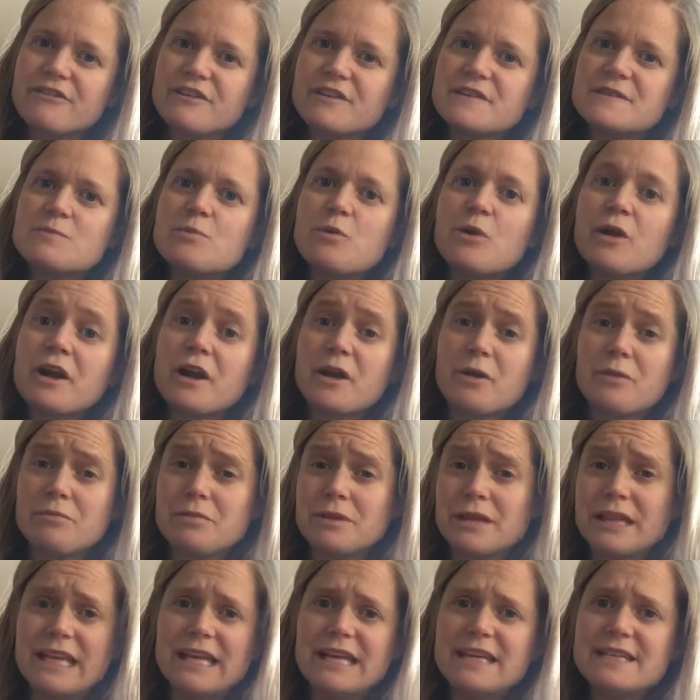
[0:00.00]
feels more
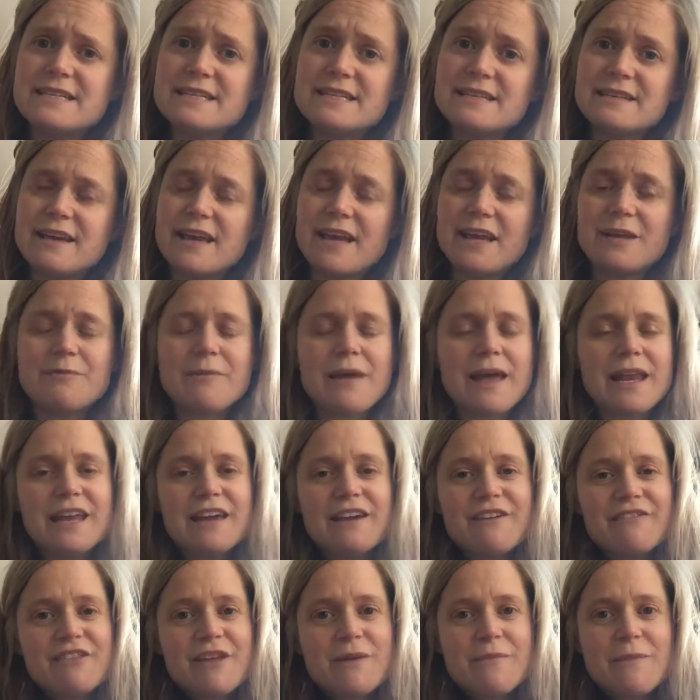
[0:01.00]
complete, and
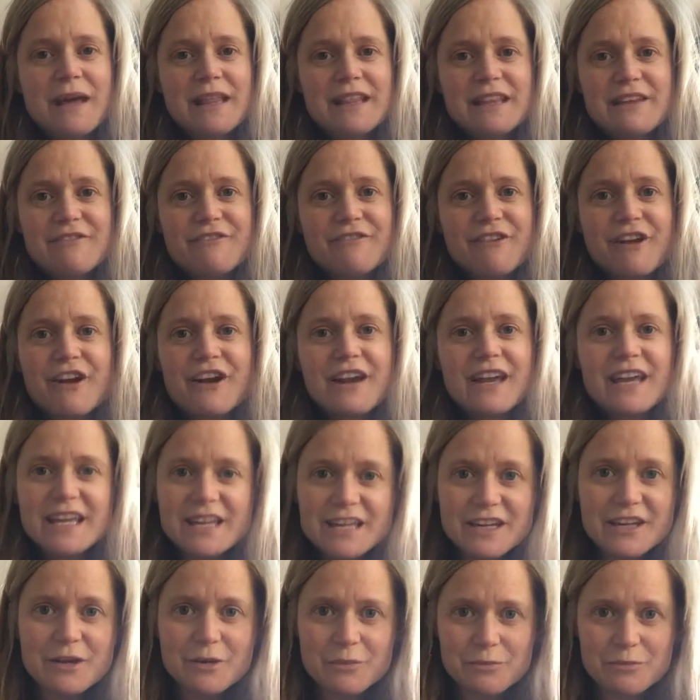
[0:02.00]
many of them I leave very
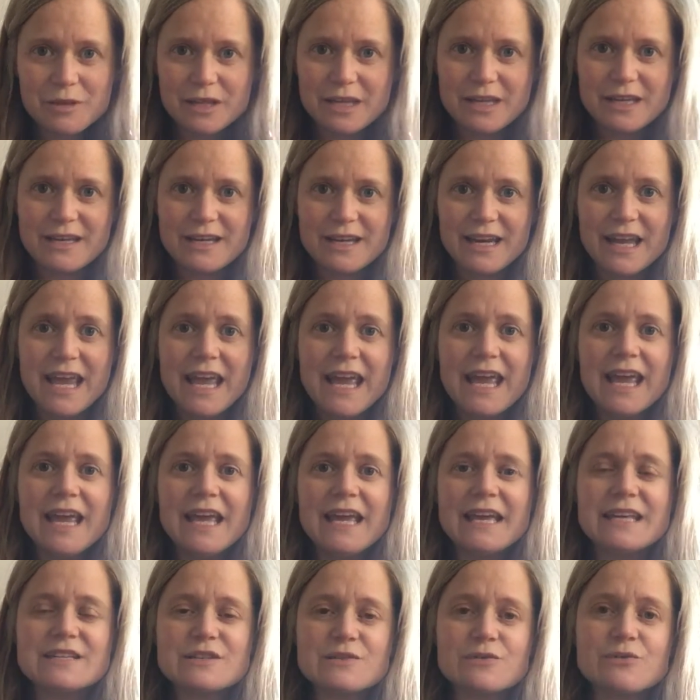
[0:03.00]
incomplete.
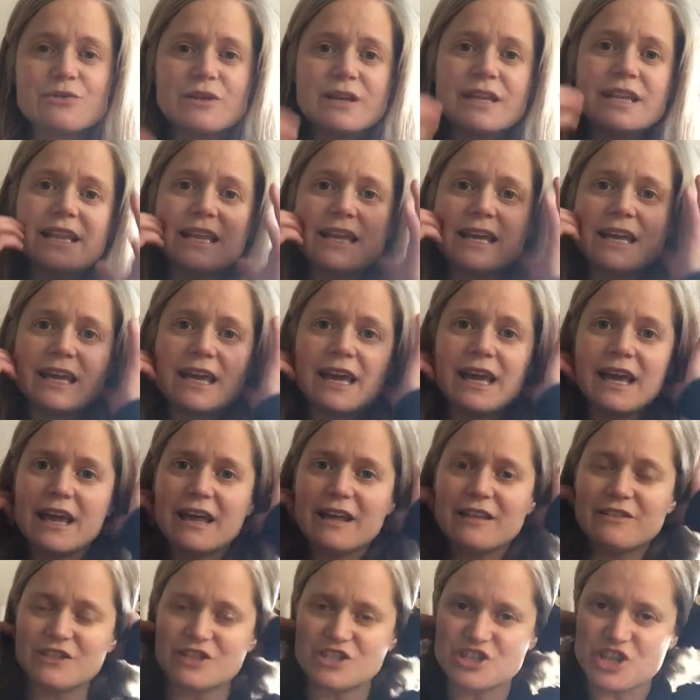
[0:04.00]
It's really,
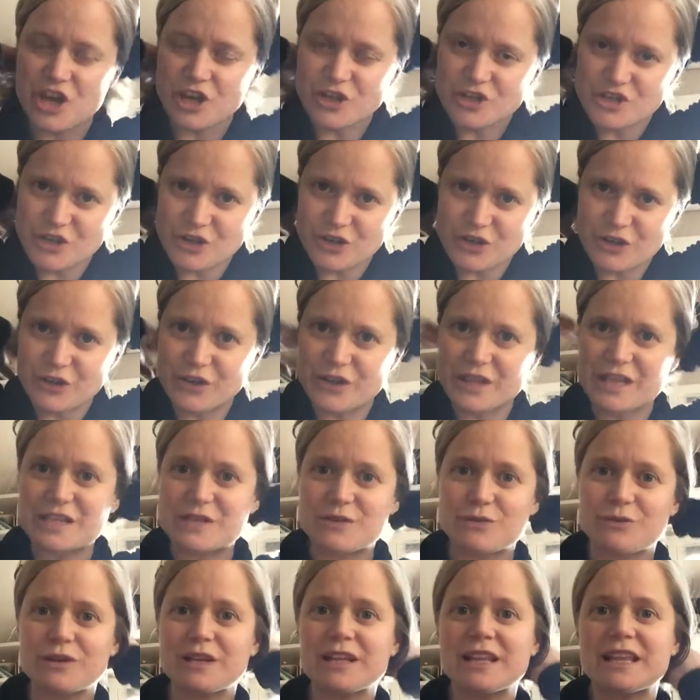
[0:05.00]
the junk journal
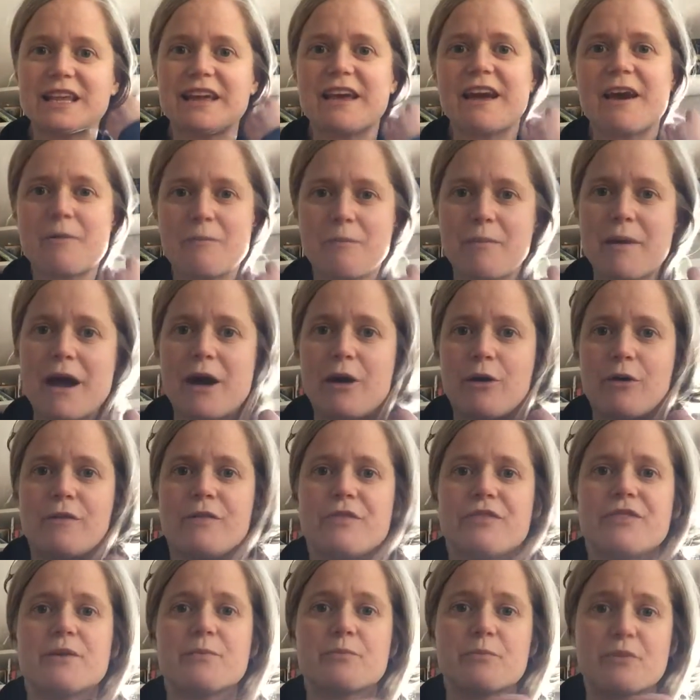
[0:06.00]
is really
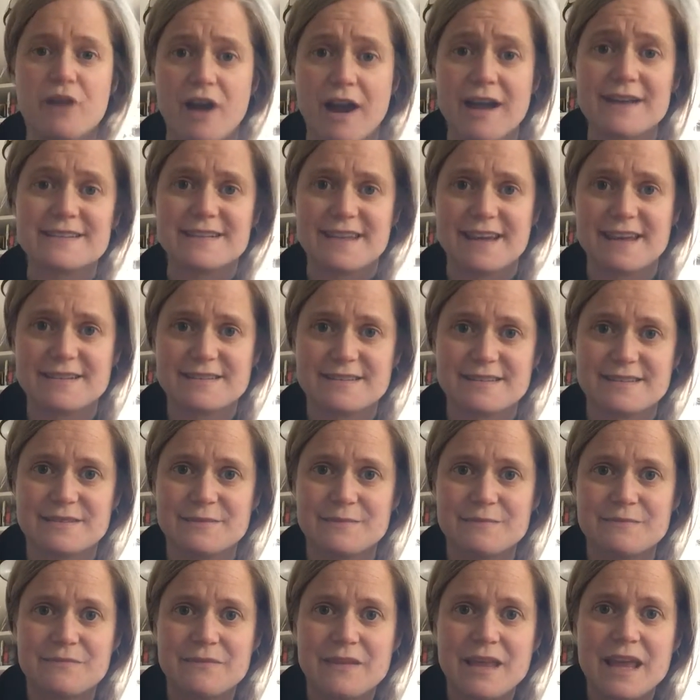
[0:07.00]
about the process.